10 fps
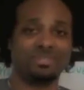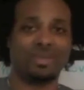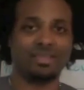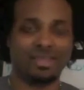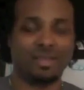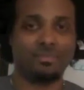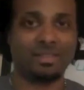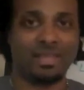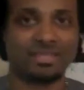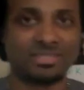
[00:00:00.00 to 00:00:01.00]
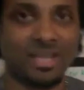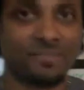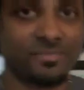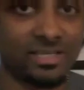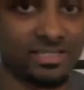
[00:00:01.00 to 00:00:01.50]
tried that at my last
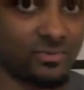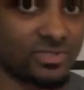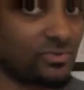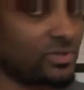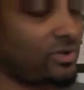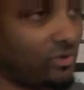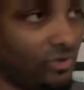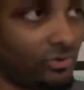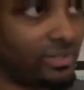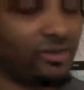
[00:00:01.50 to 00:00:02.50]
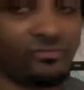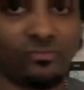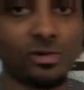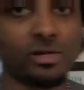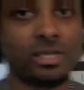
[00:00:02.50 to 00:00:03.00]
job because I was doing a whole lot of
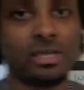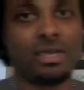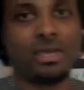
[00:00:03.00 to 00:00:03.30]
work